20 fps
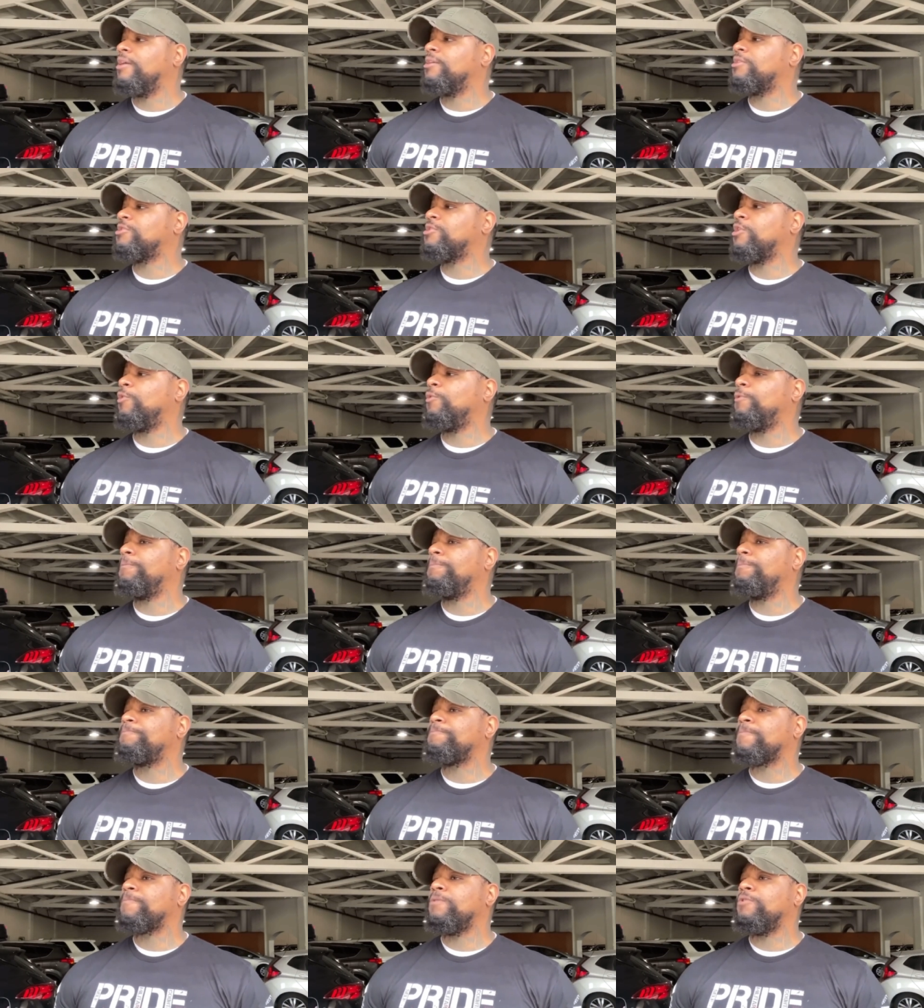So
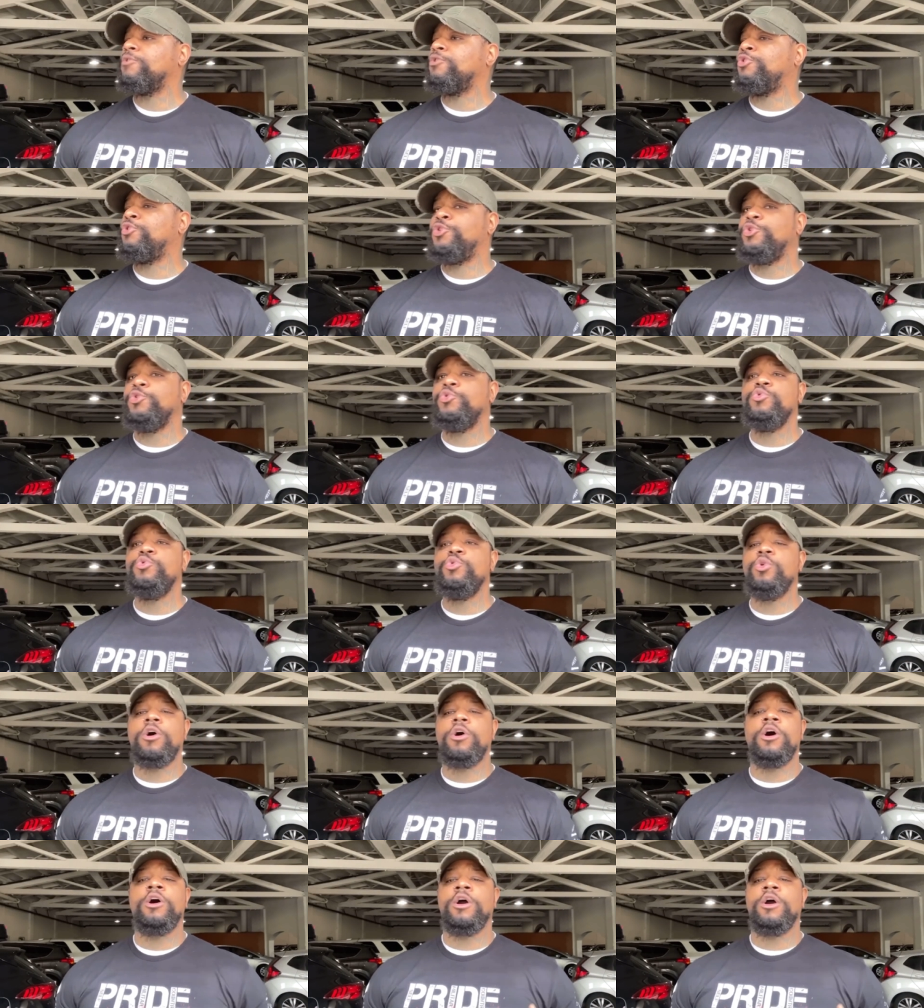
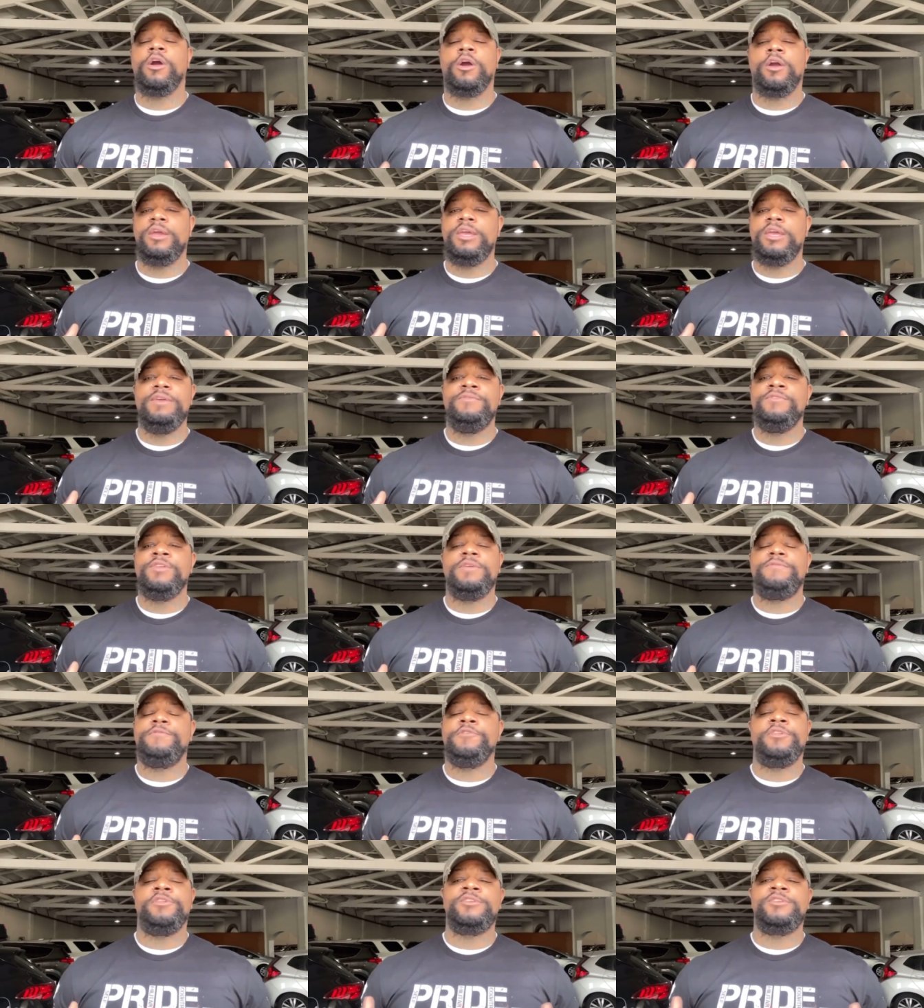you are, even
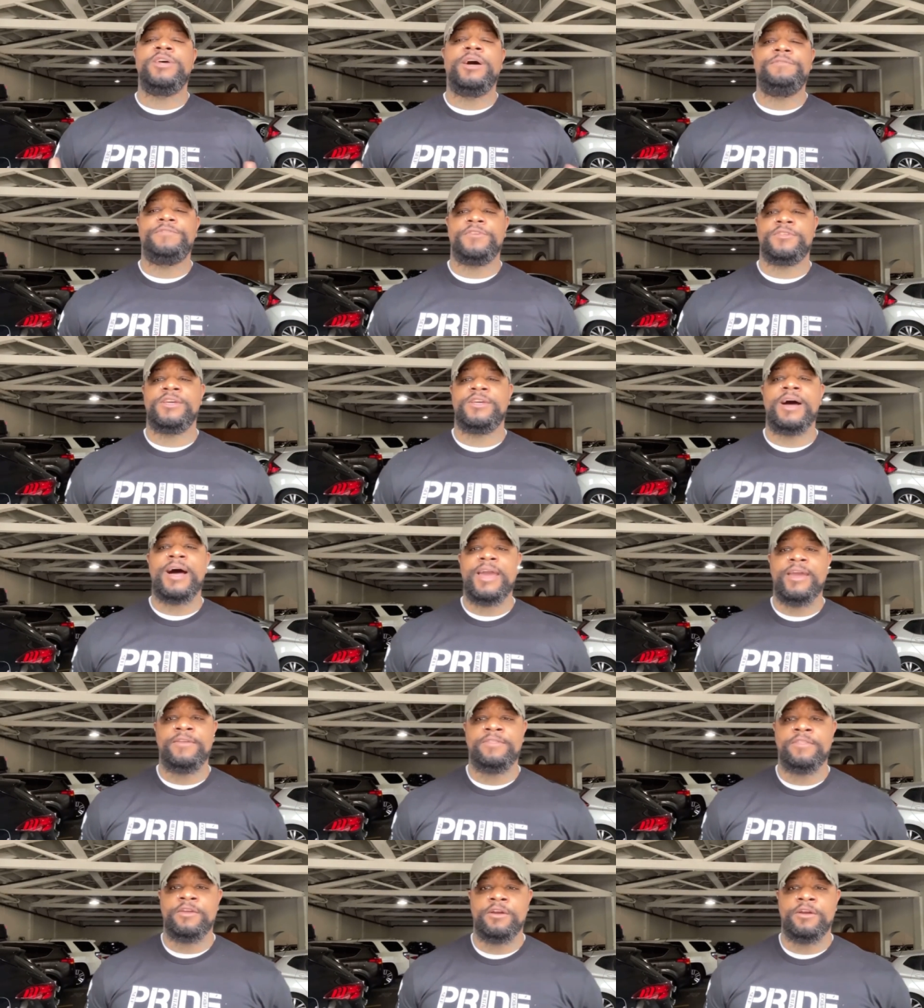if you're the toughest guy
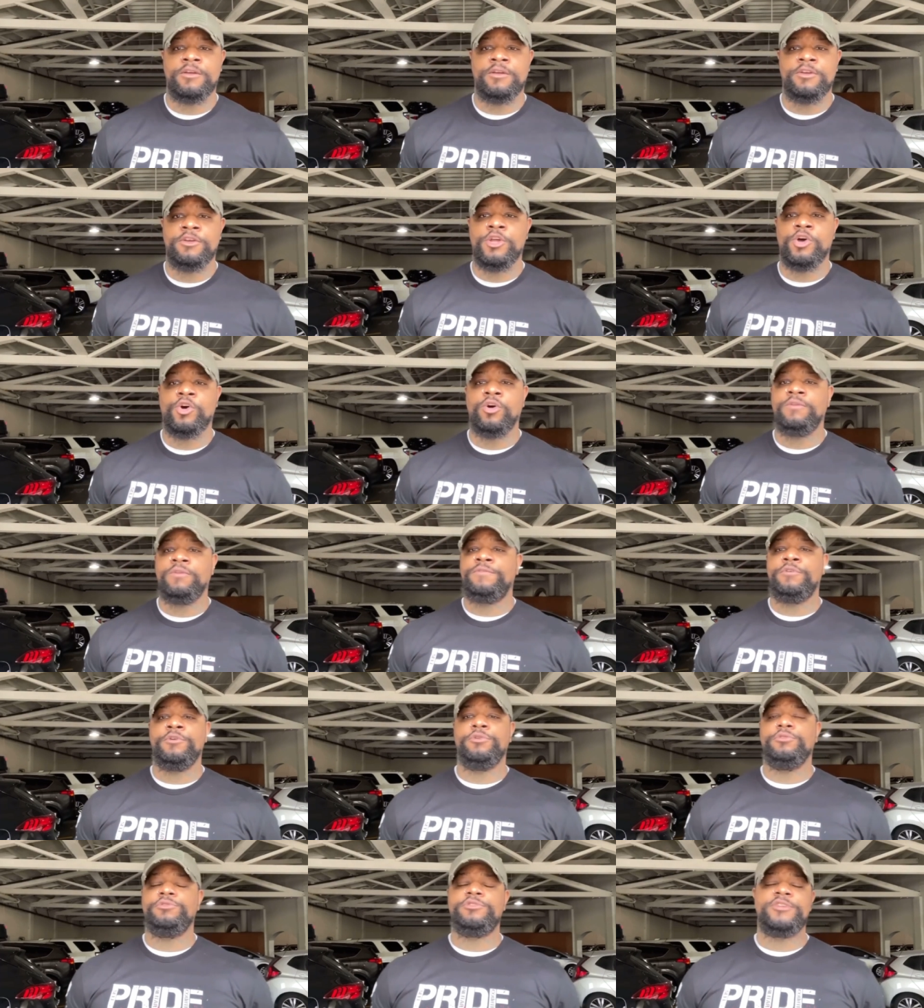in there, you know, if
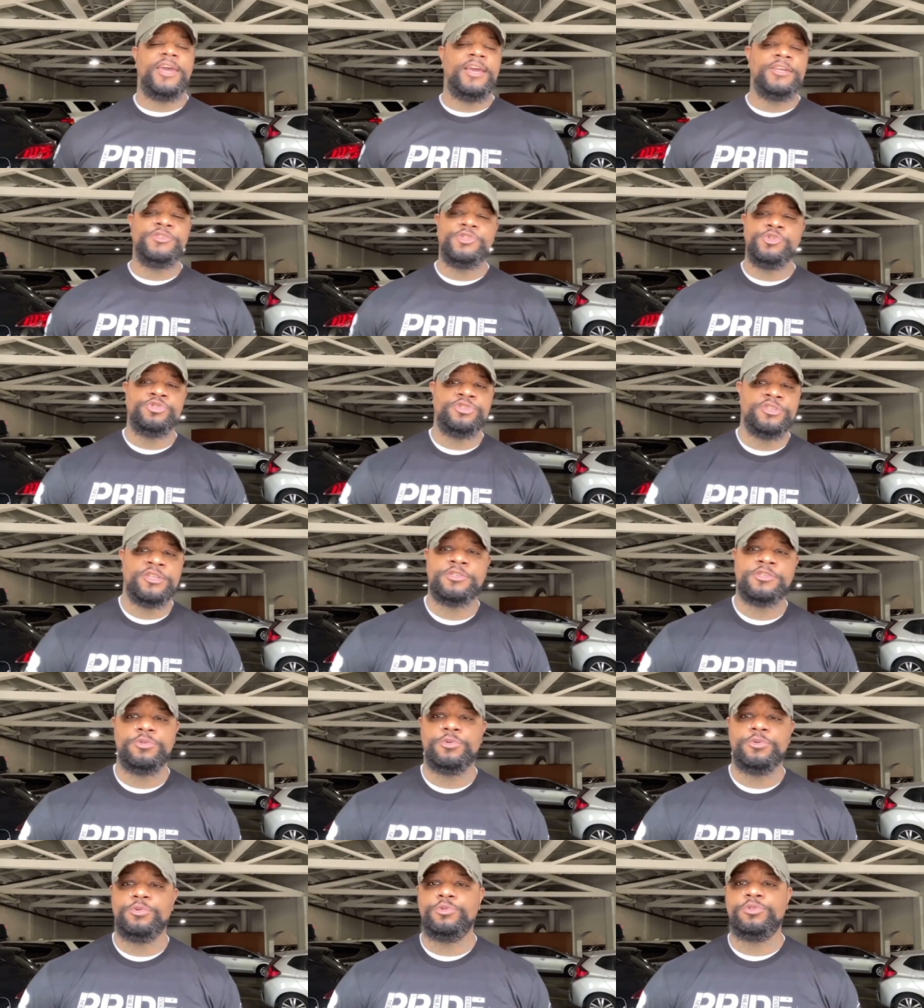you take
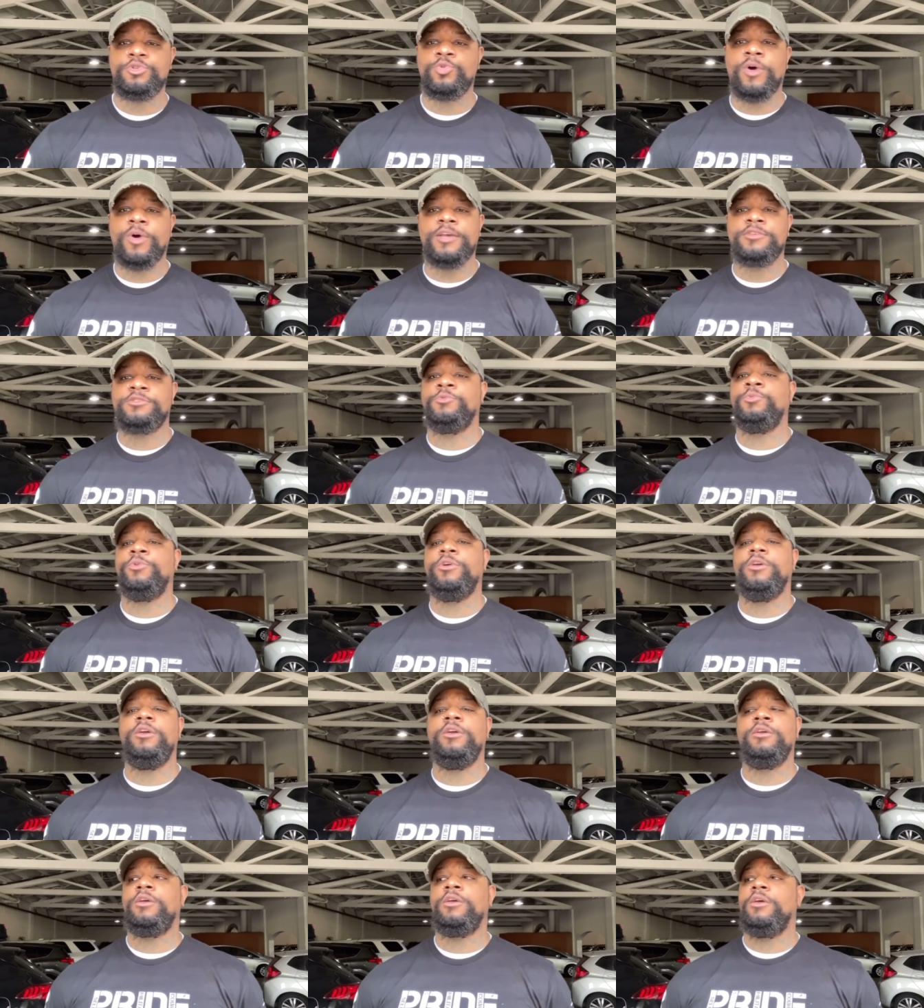jujitsu twice a week,